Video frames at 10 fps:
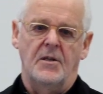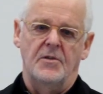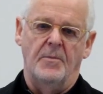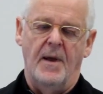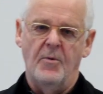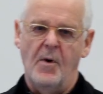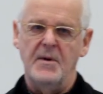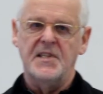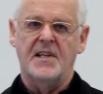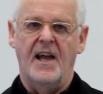Do you remember what
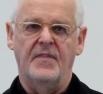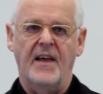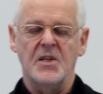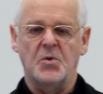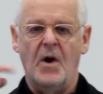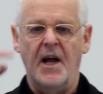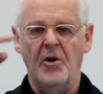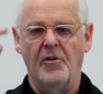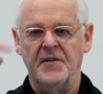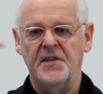we said? That's why
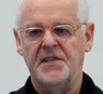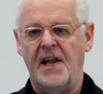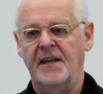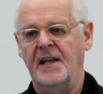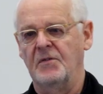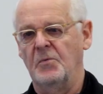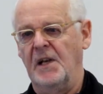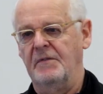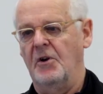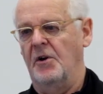your understanding of the
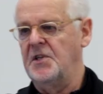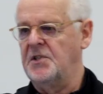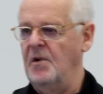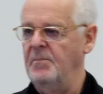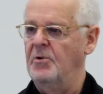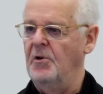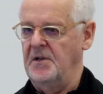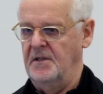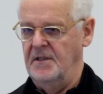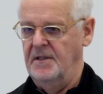will of God is so
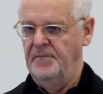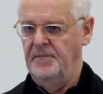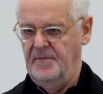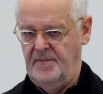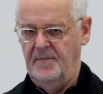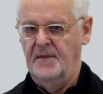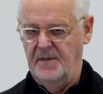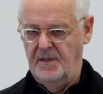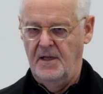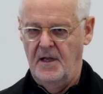important.
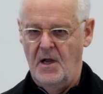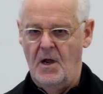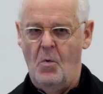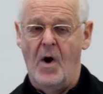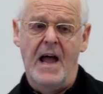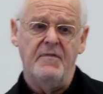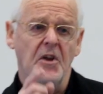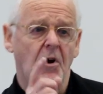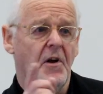Whatever your